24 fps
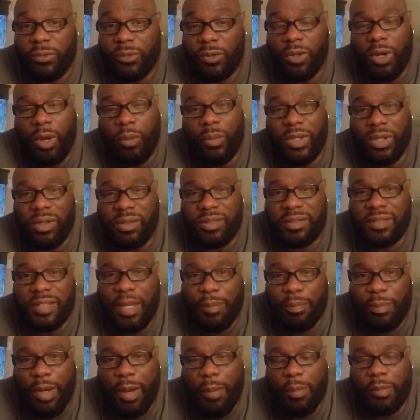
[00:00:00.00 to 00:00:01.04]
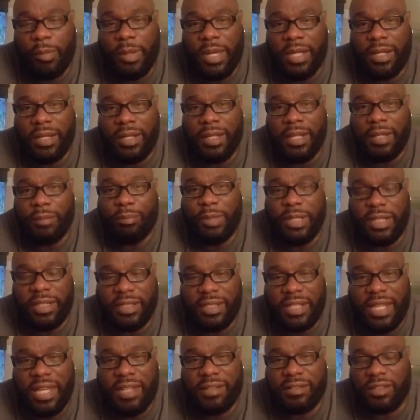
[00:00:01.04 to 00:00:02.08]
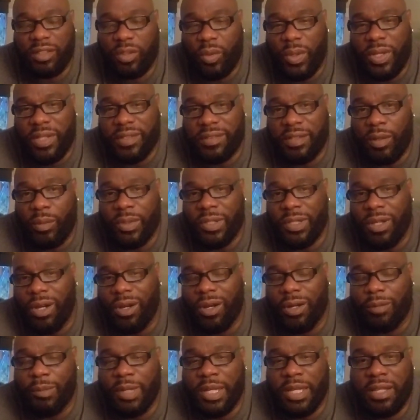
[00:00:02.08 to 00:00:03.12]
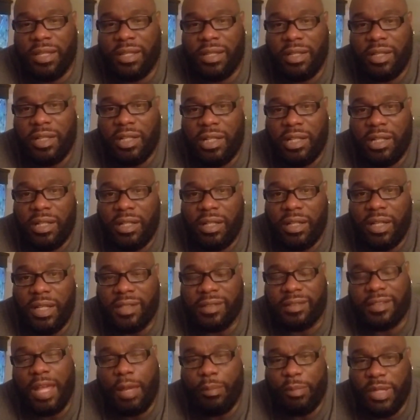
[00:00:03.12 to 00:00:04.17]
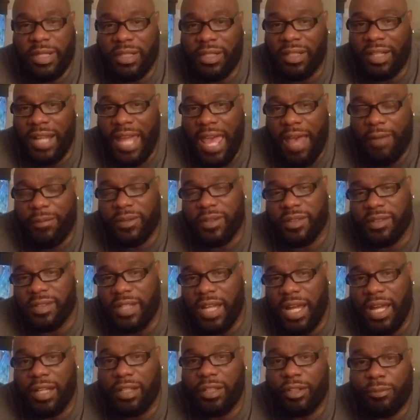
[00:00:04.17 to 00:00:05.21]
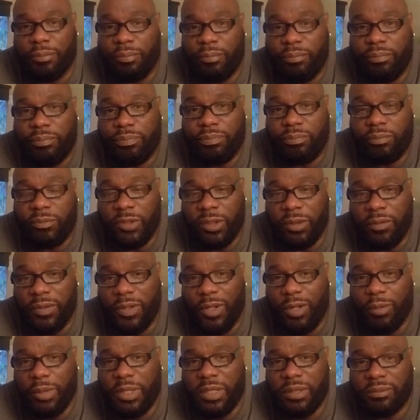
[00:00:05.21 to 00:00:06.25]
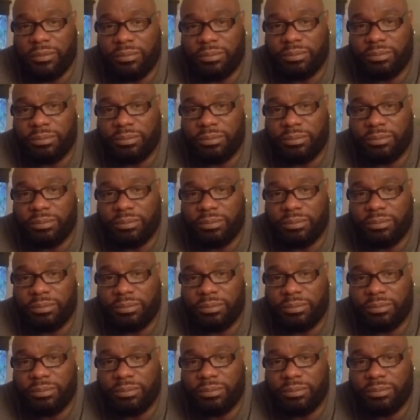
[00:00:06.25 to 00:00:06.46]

Or are we gonna step up, man, and be the kings and queens that we are, man, and stop being the laughing stock? You feel me?